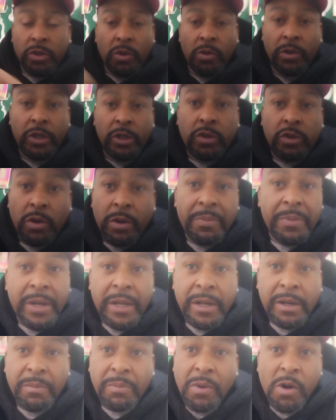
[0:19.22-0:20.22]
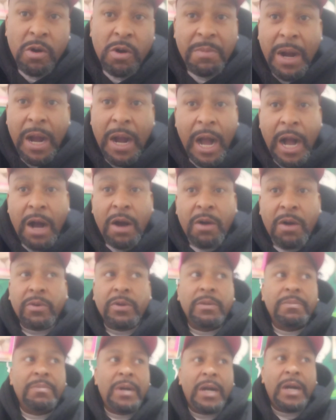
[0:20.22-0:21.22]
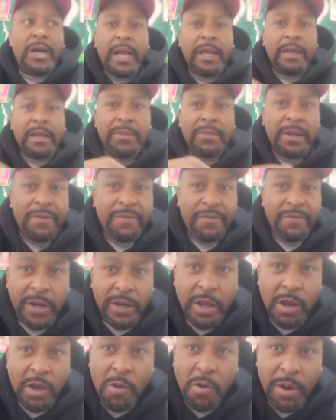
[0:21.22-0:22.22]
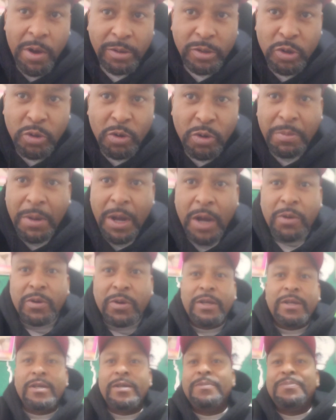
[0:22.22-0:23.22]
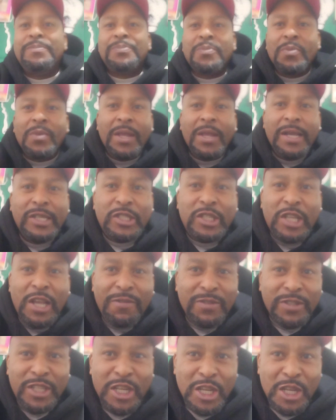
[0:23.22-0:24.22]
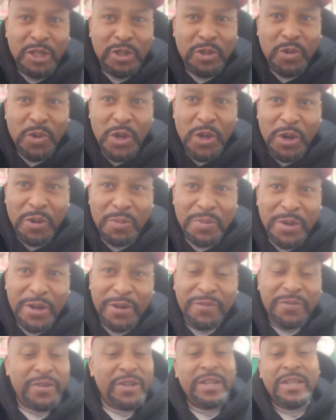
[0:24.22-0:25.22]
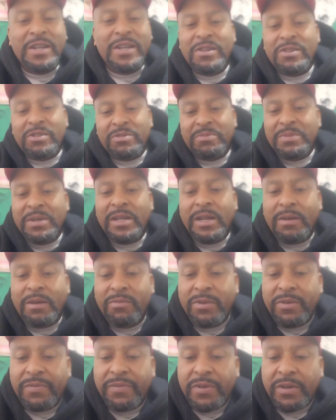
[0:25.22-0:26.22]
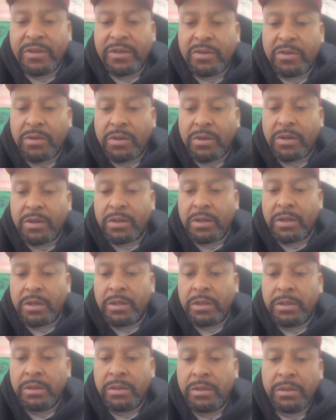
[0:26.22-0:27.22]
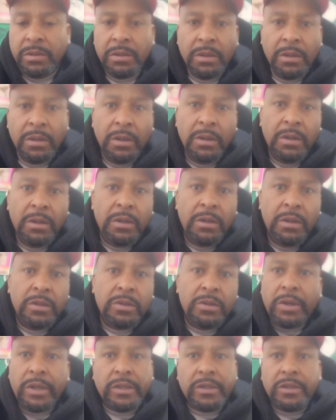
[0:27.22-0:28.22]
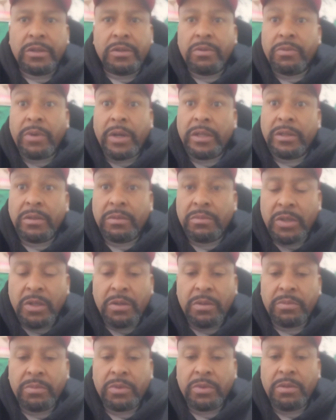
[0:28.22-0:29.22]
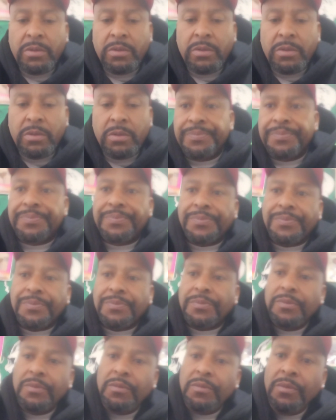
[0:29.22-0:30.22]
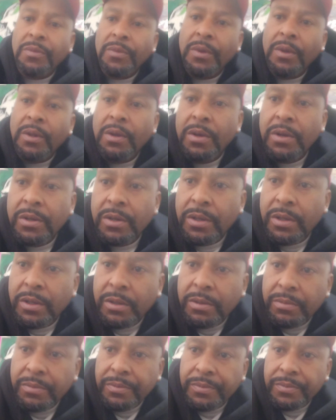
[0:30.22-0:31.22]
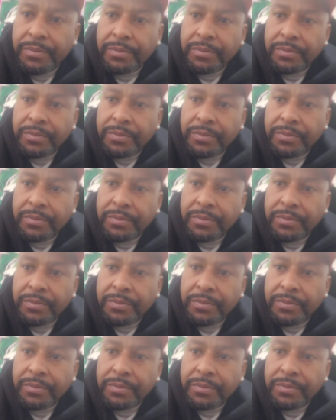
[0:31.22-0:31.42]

story short, man, it broke my hour and about eight-minute video up to about uh, 17, 12-minute videos, man. I wasn't finna do all that. So I just erased them, you know what I'm talking about? And um